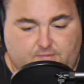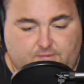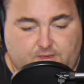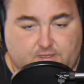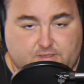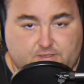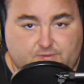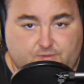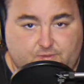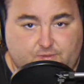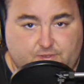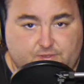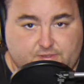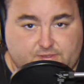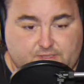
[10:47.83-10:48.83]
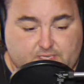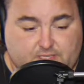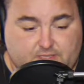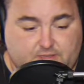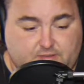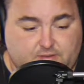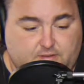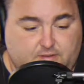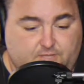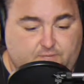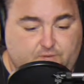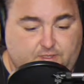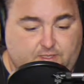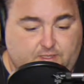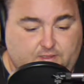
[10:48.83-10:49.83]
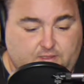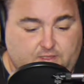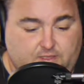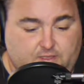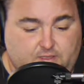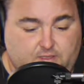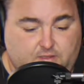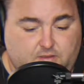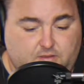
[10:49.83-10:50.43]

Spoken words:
fantasy football site for that league.